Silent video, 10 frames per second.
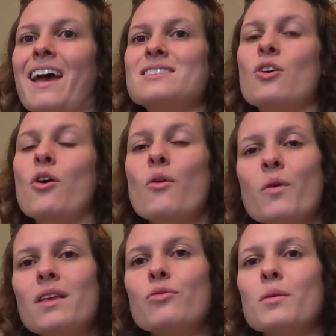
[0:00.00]
and
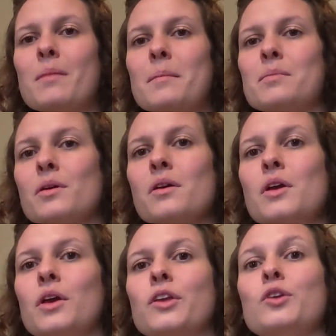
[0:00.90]
always remember
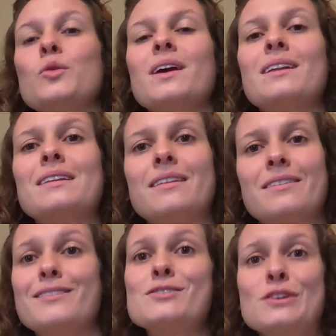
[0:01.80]
you can
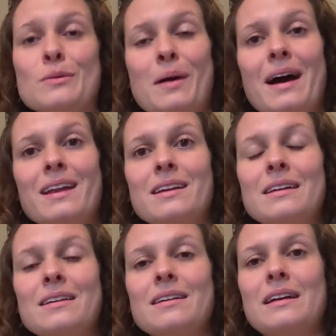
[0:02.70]
listen to your
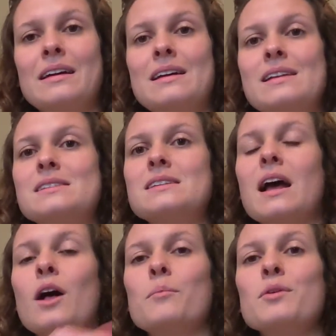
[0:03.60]
body
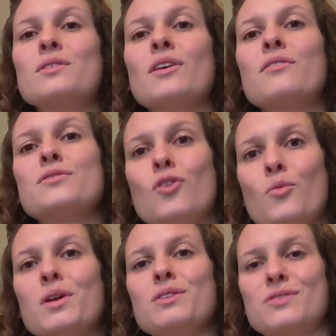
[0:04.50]
to help yourself
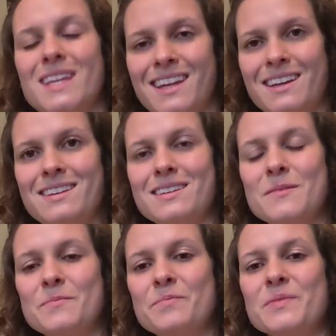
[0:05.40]
know what you need
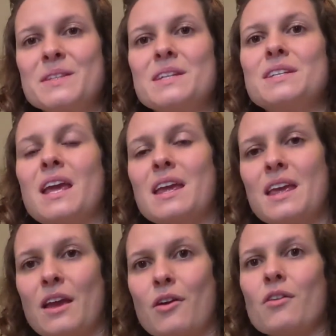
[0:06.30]
to
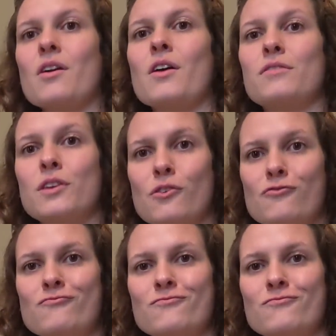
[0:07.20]
take care of you.